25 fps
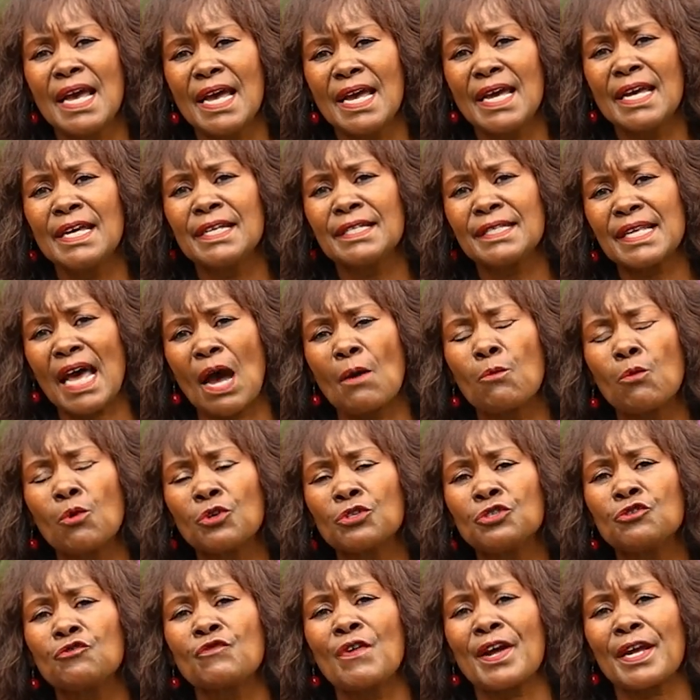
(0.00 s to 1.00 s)
is I
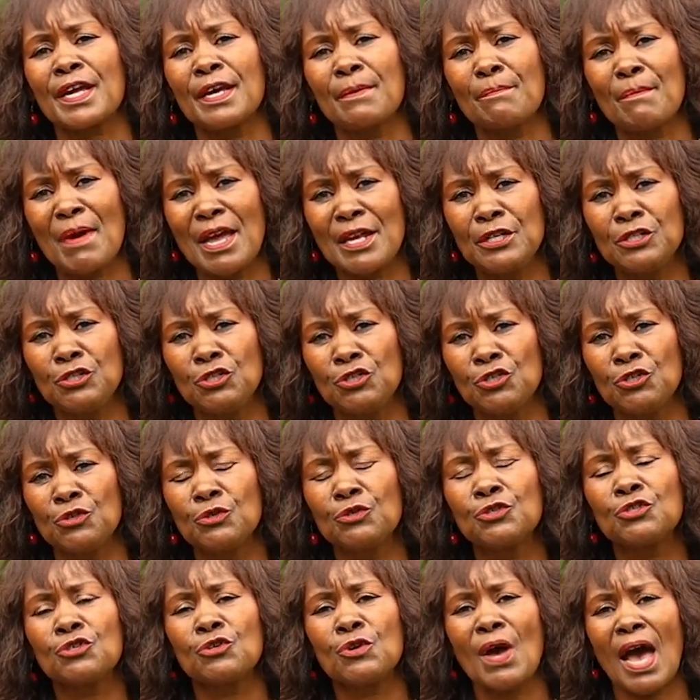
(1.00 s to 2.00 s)
would recommend
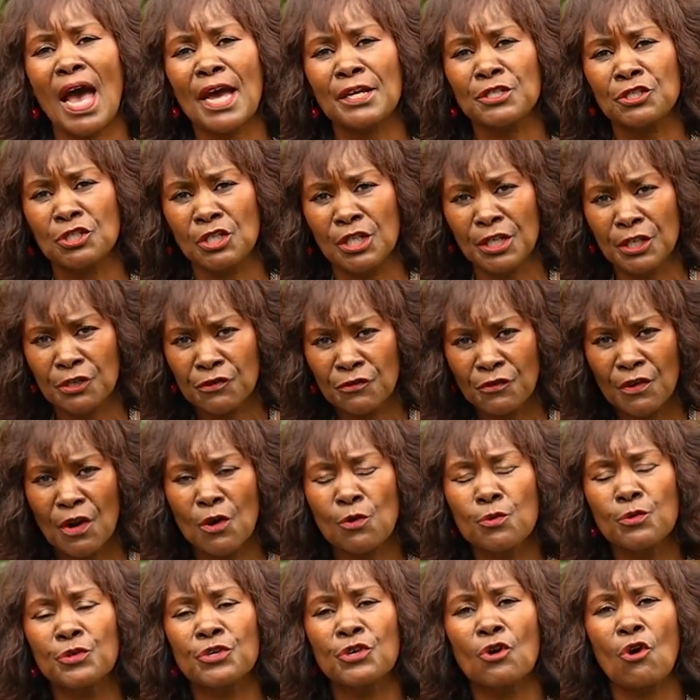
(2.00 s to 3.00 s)
you to actually
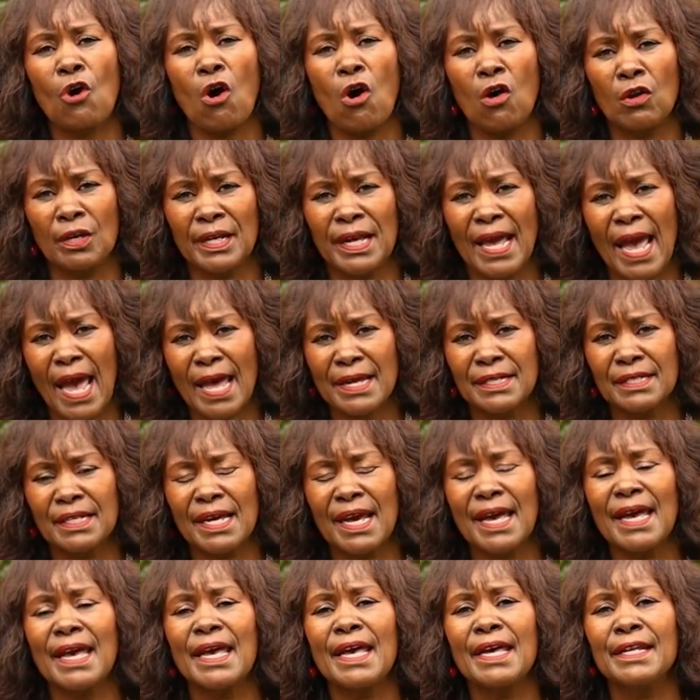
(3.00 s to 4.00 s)
grow your
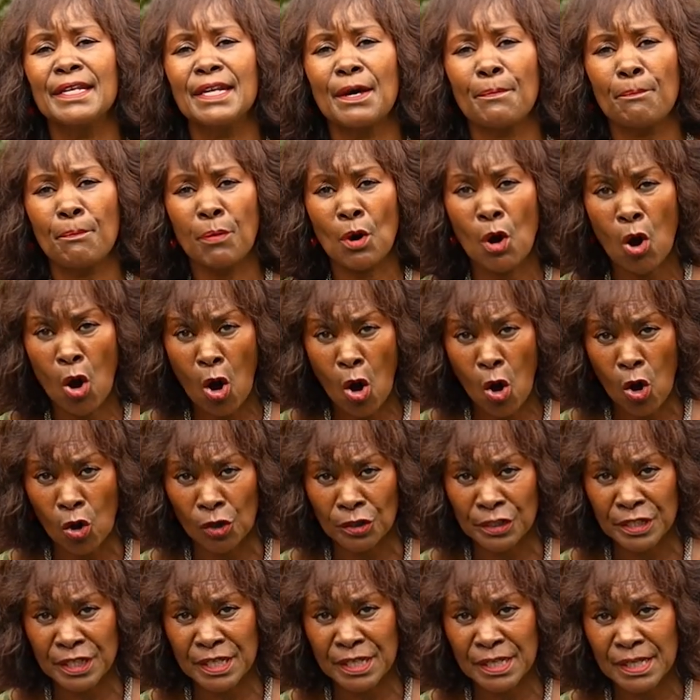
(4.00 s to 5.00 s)
oleander in a
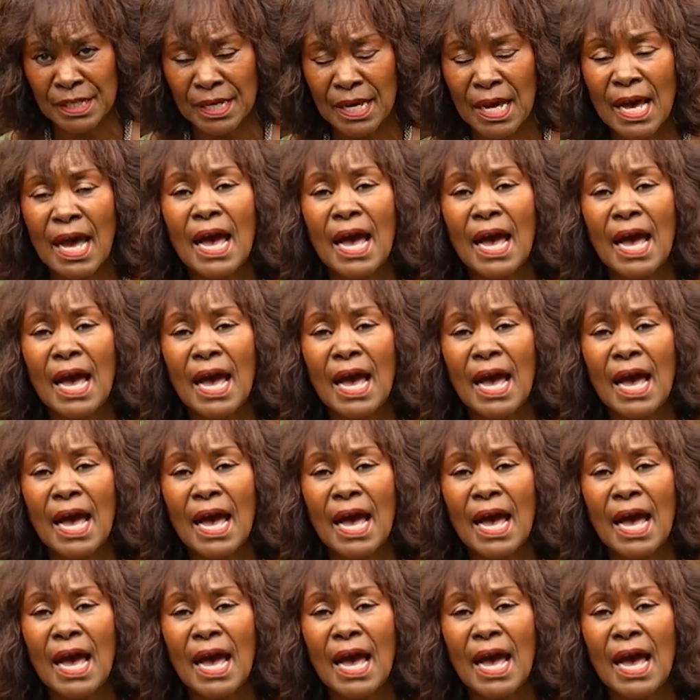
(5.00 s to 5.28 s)
pot.